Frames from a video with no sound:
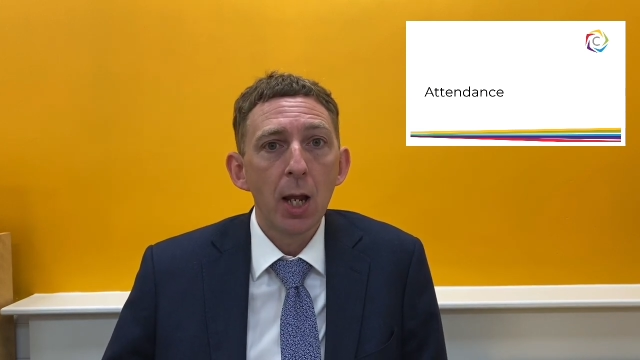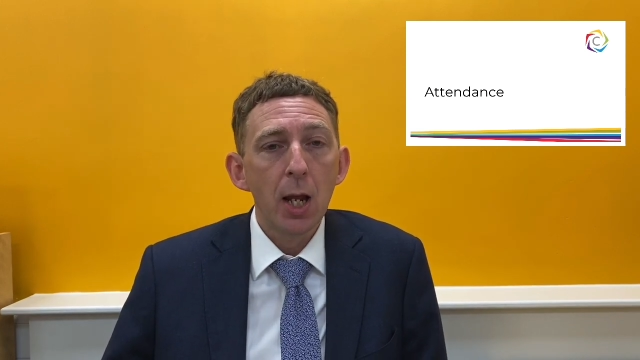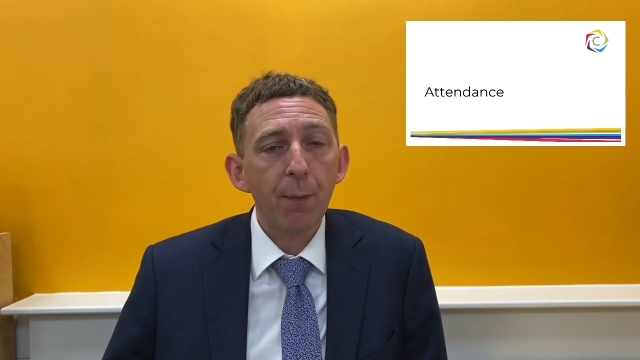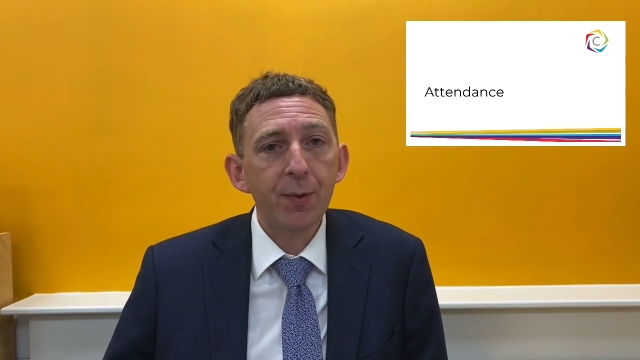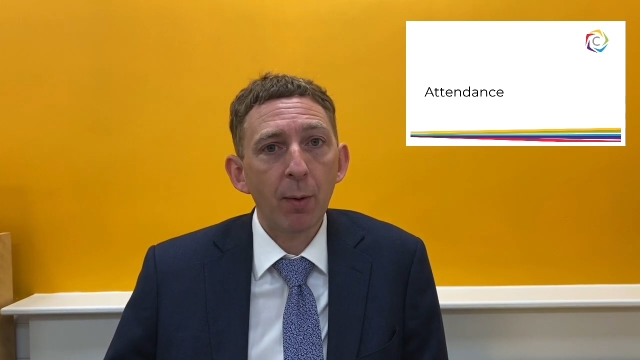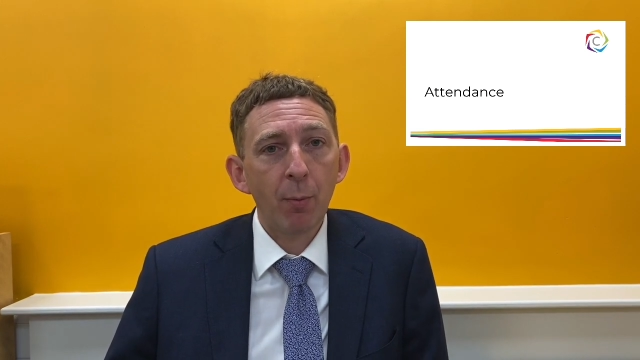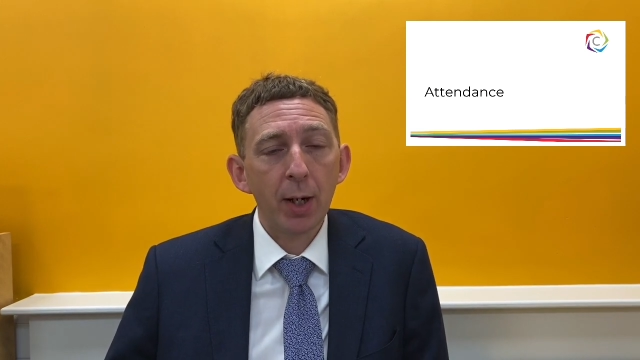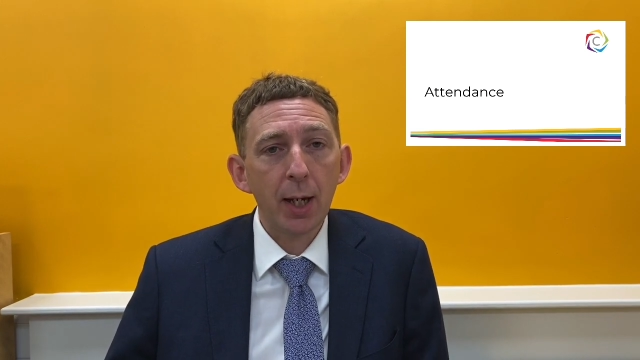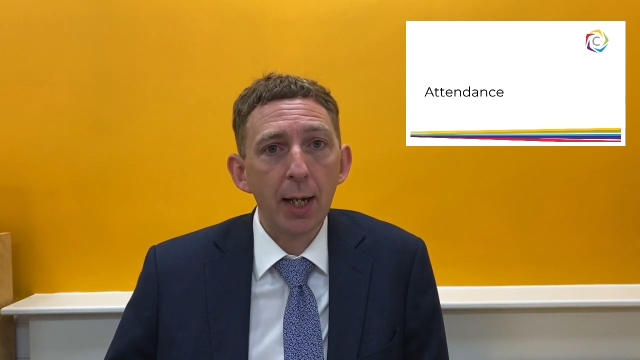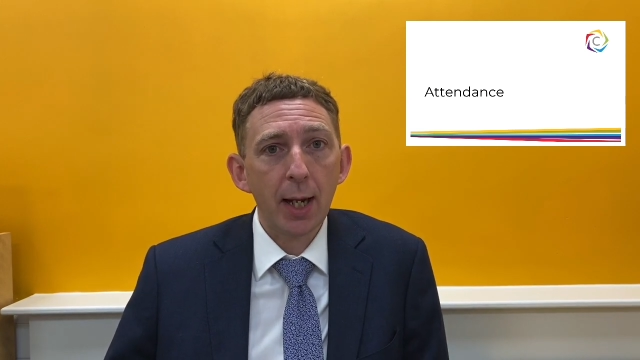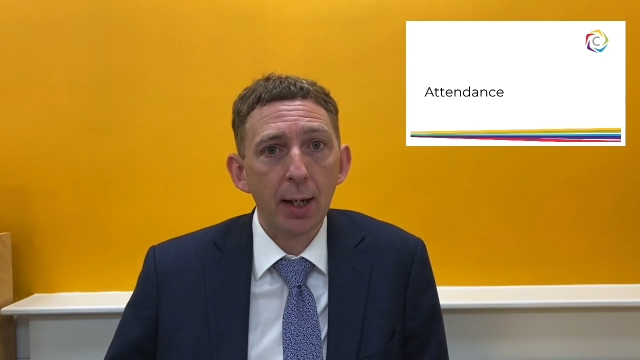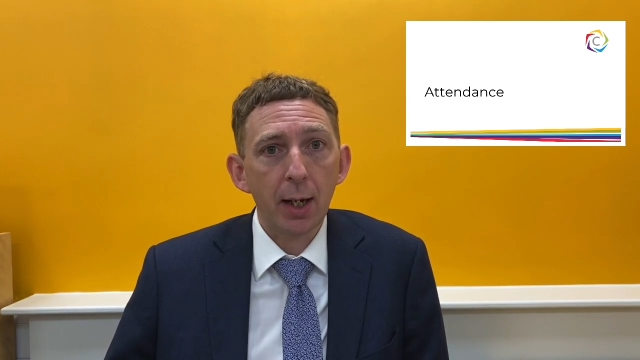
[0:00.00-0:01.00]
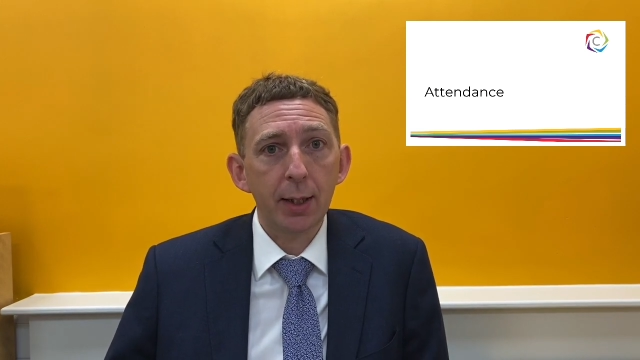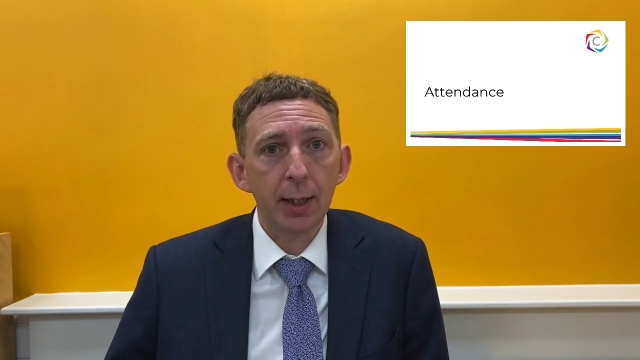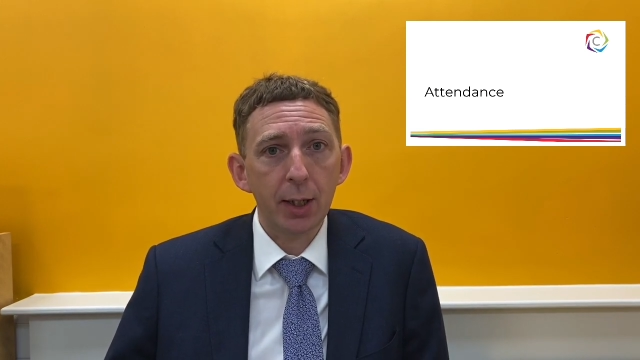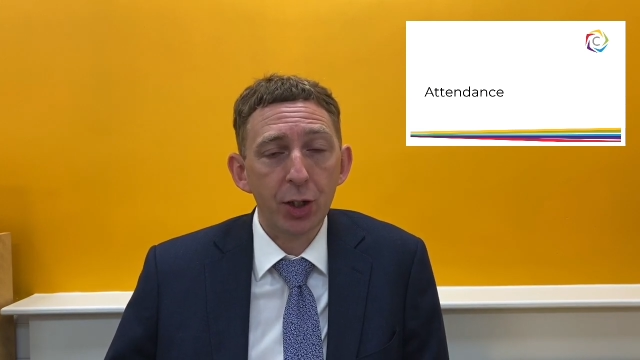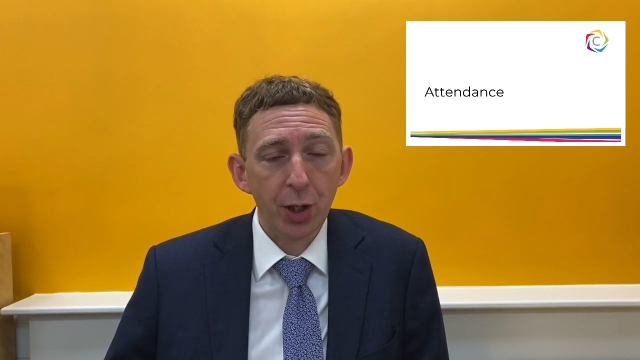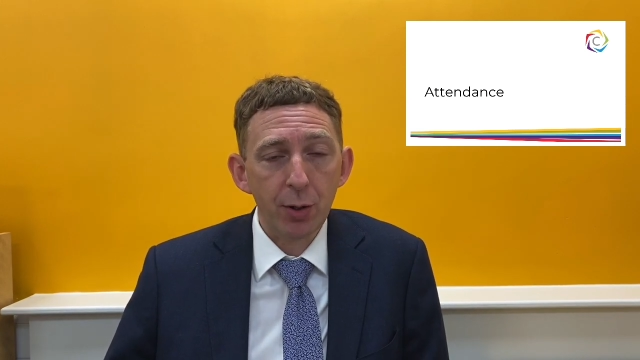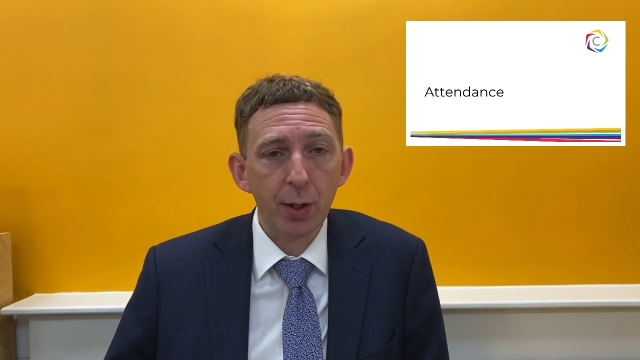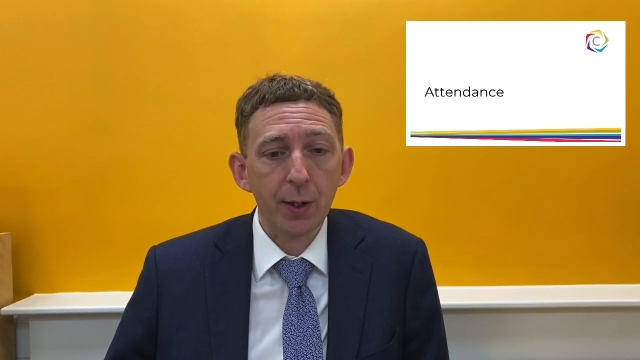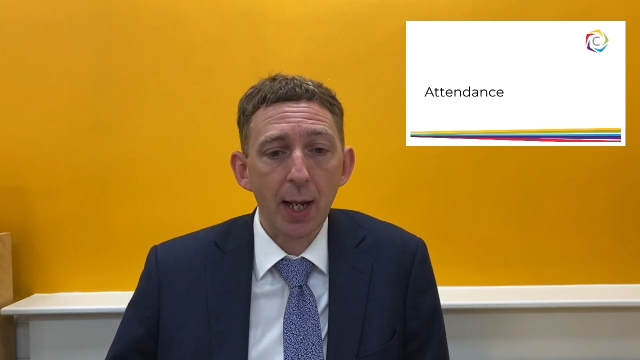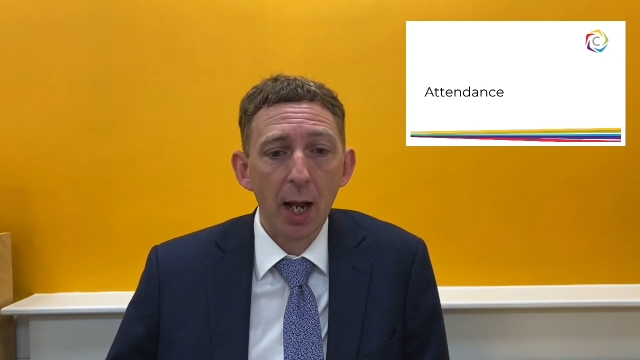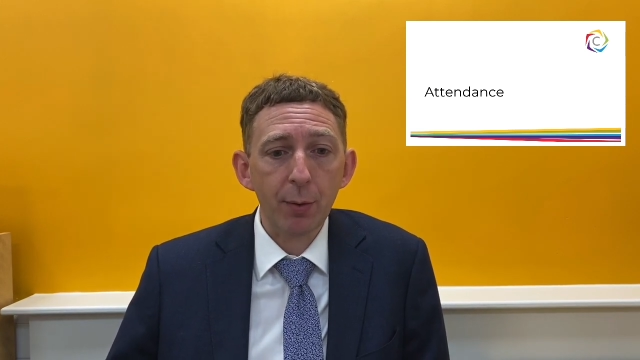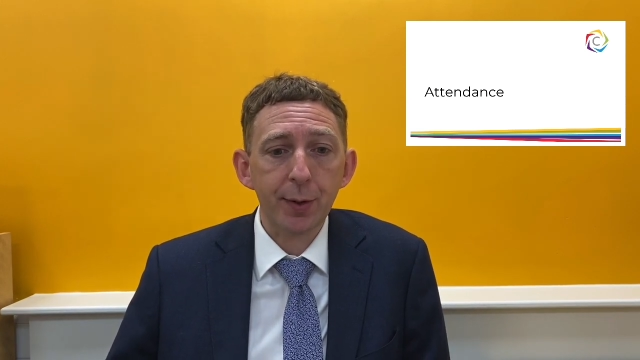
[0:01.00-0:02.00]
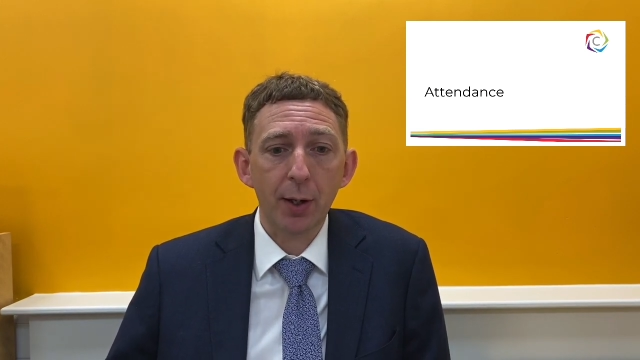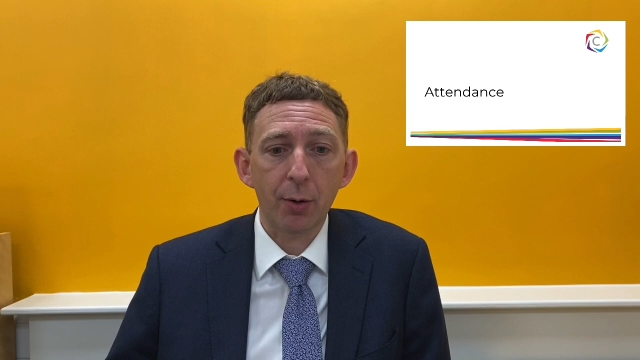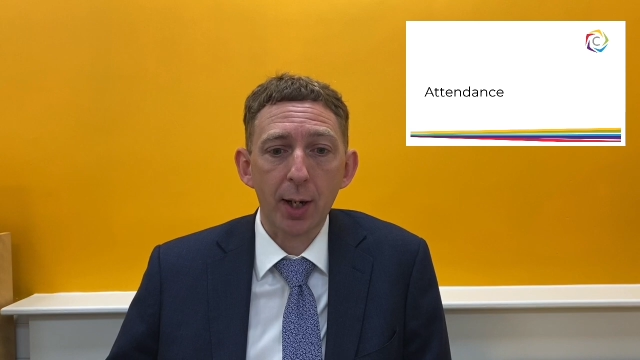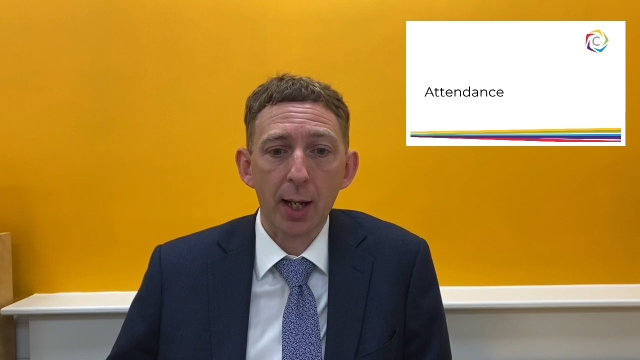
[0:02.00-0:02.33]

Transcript: If someone in the student's household